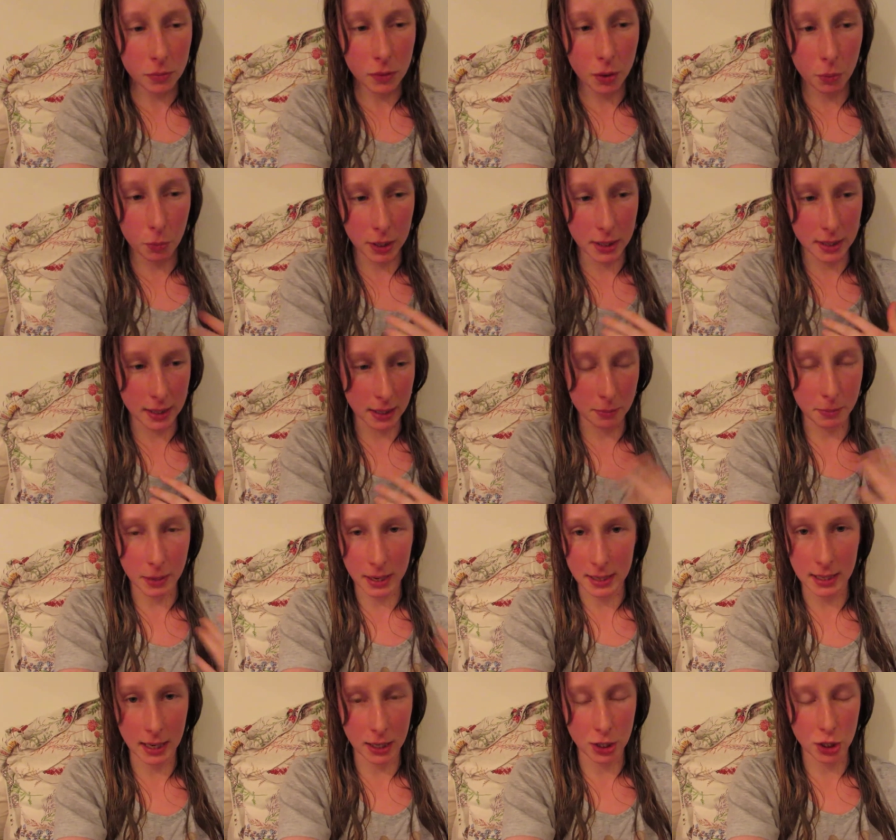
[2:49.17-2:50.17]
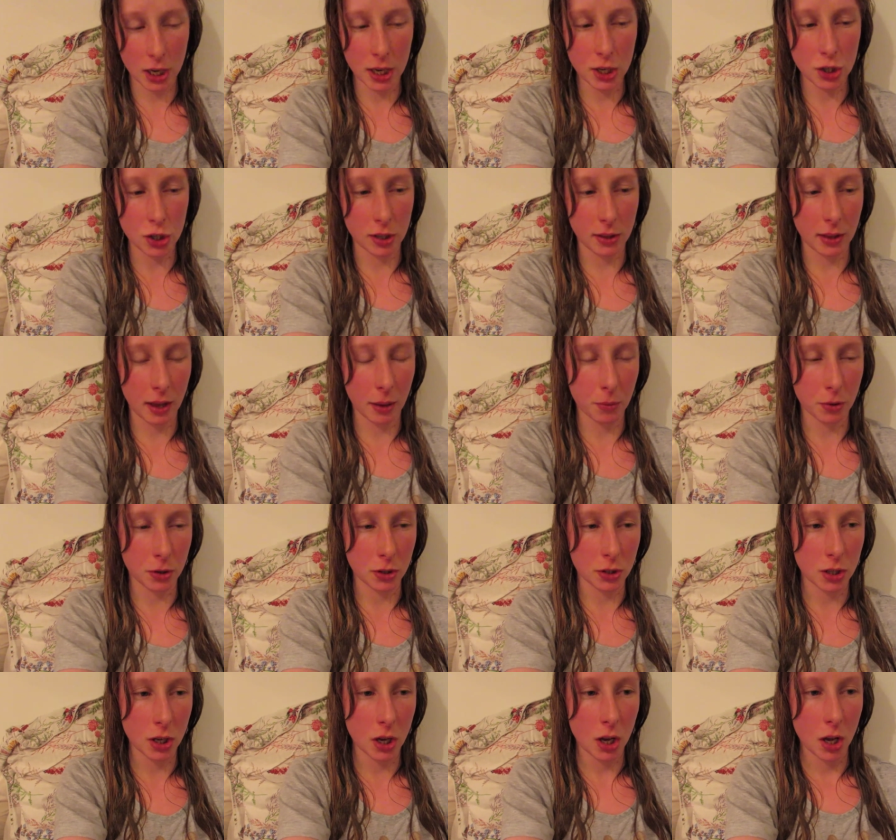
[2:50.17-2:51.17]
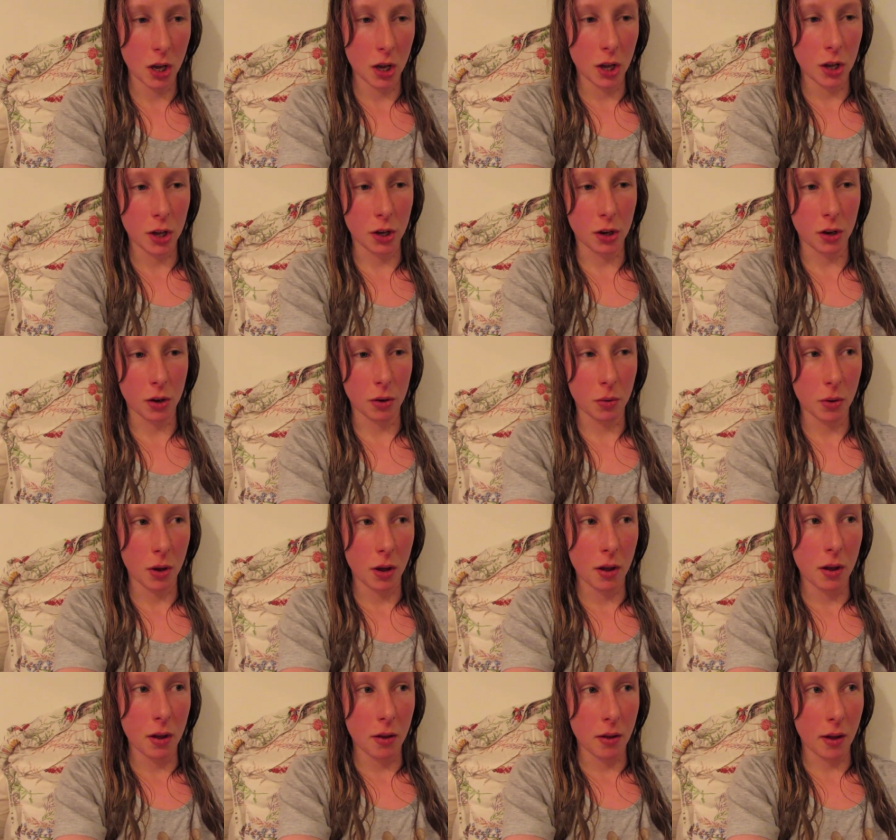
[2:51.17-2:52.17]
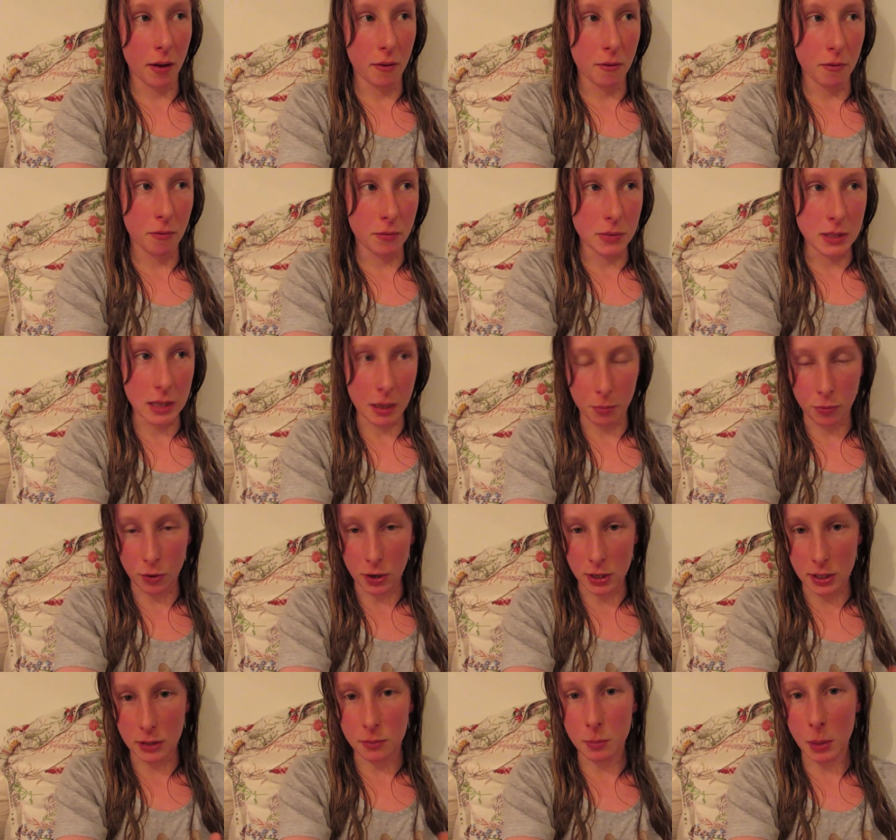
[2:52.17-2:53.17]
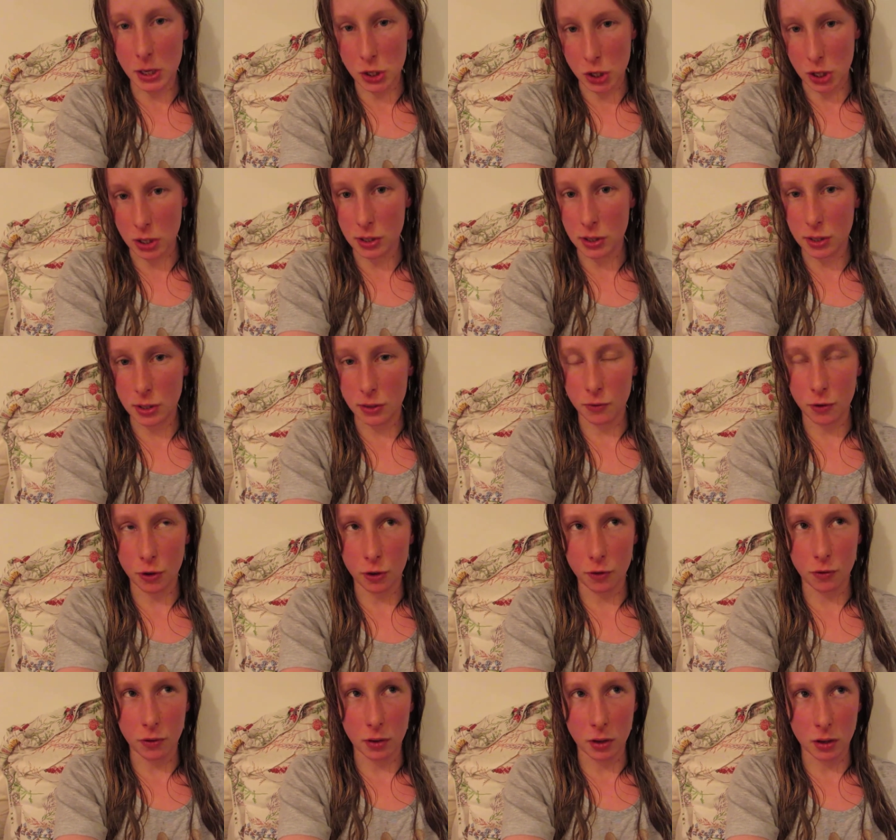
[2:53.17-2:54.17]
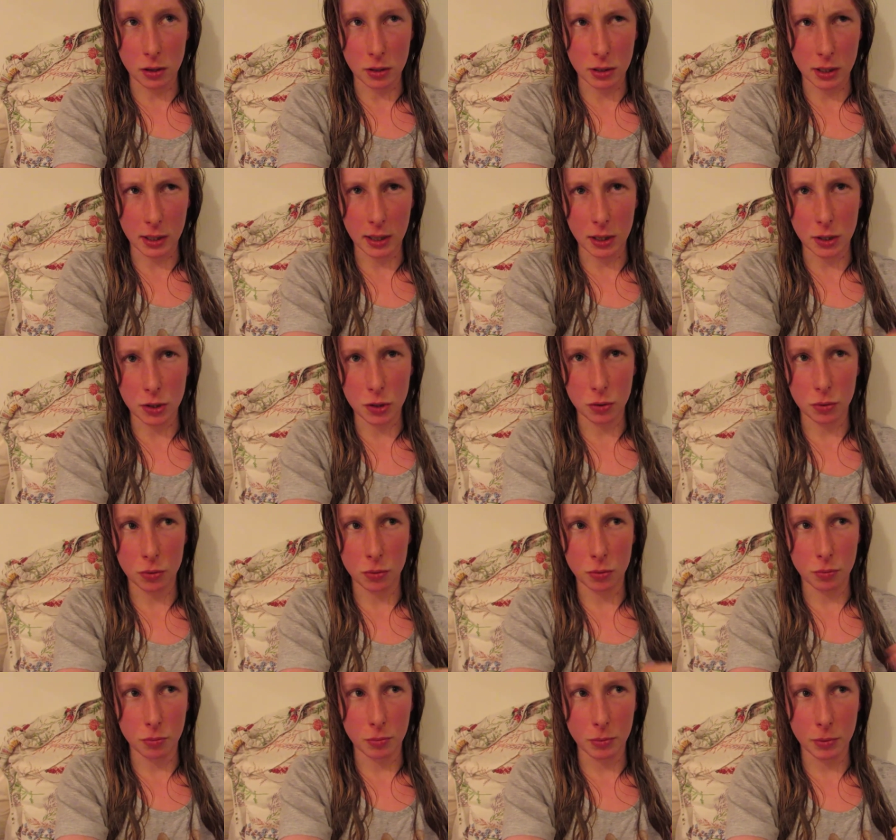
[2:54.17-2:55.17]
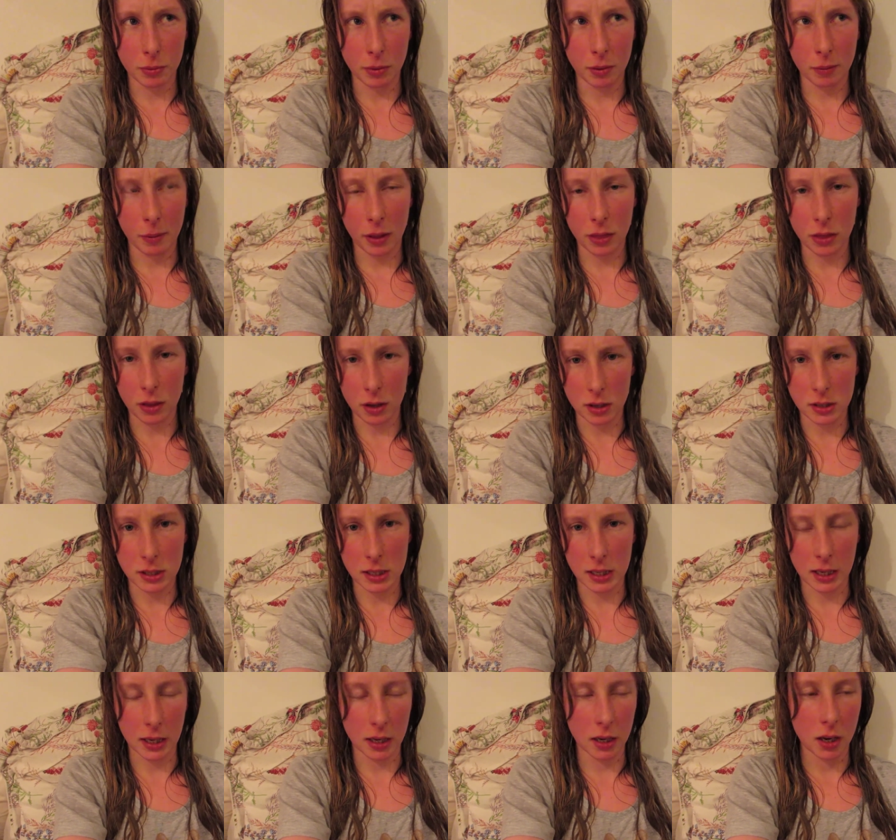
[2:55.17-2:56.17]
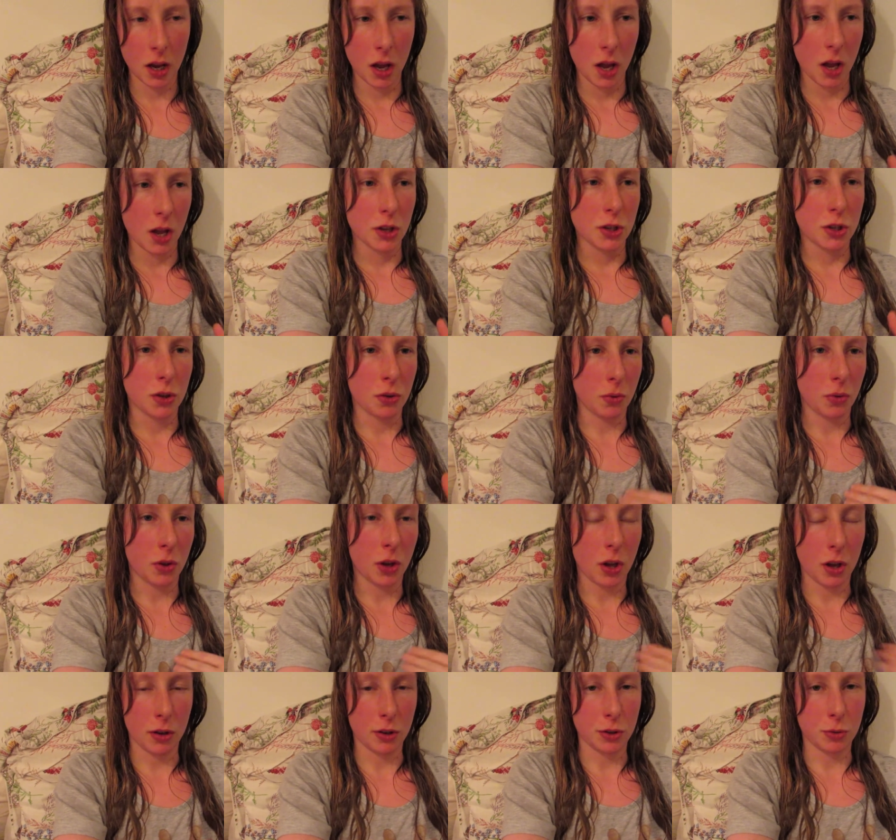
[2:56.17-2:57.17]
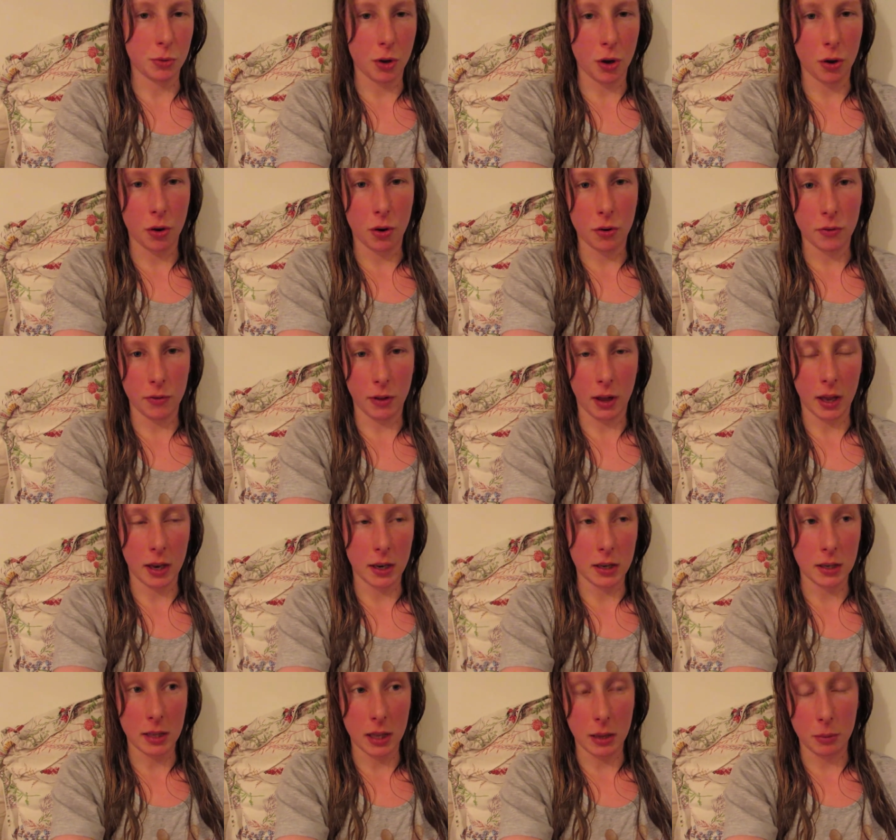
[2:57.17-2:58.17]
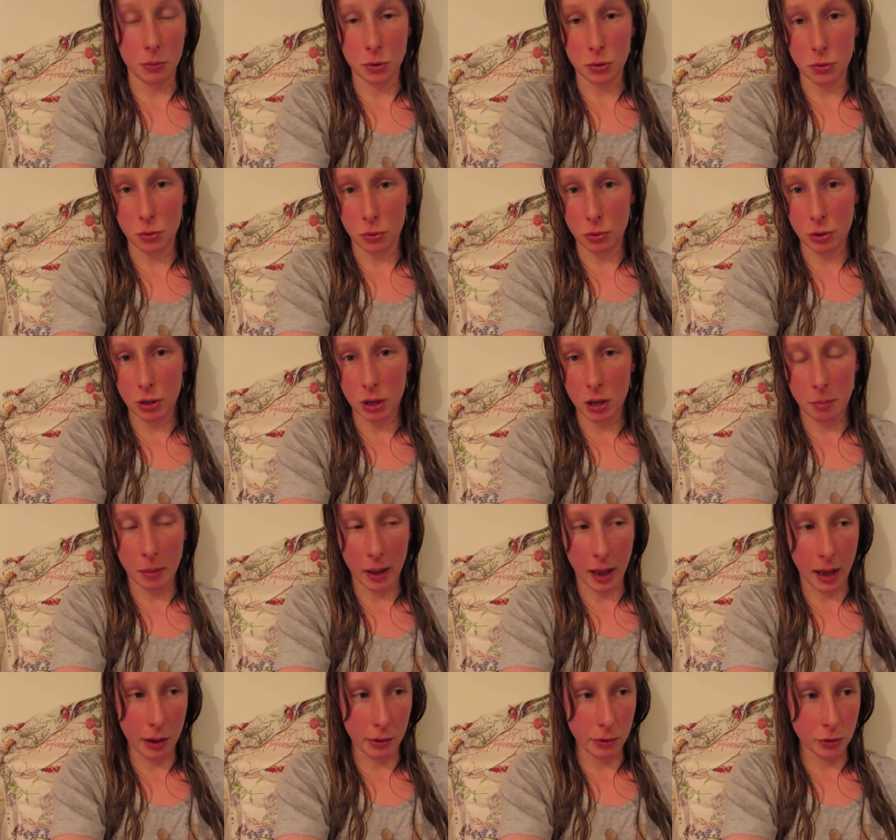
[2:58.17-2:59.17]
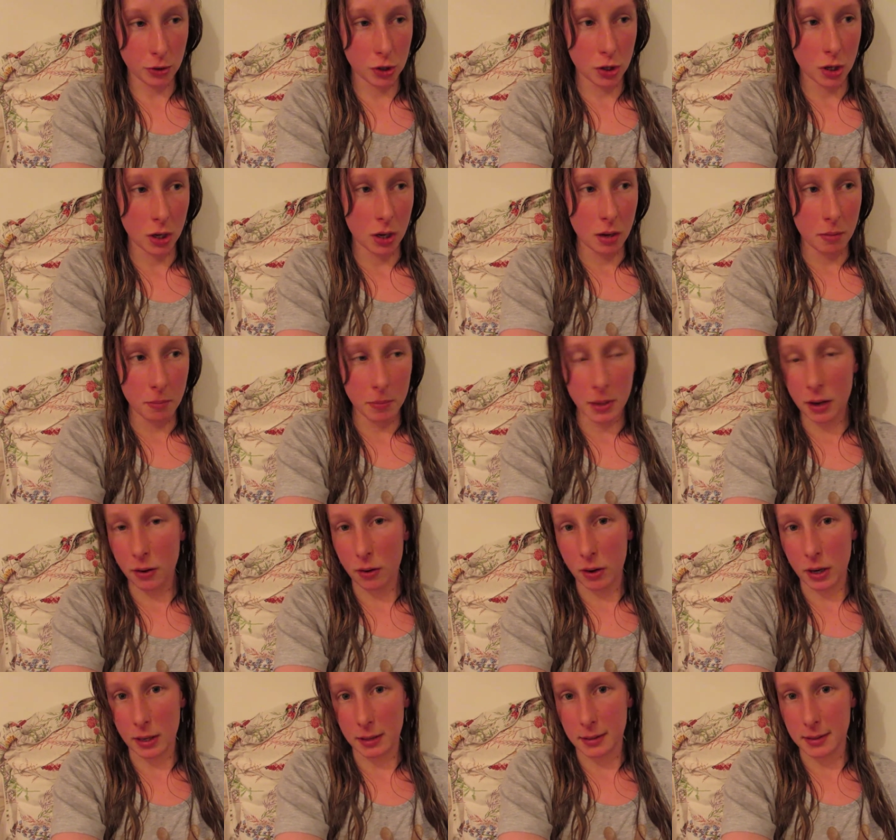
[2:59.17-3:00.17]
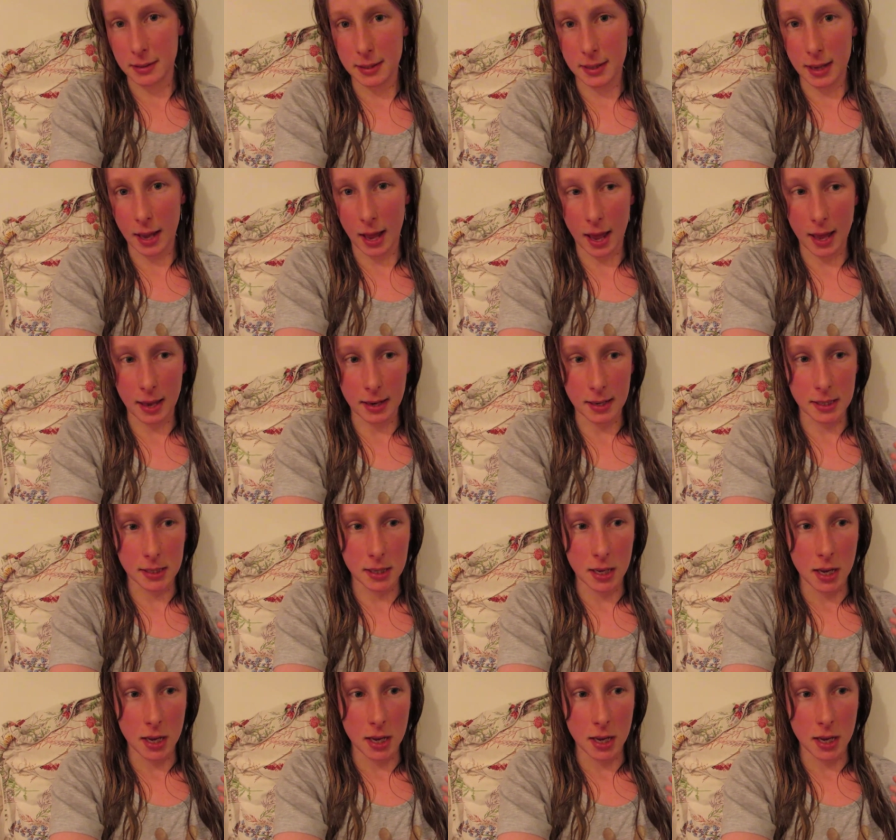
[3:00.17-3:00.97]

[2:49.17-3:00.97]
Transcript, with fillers: we did basic education and that was, you know, separated by genders for the first, I think, until we were about 13. So the girls would go off and they would talk about periods and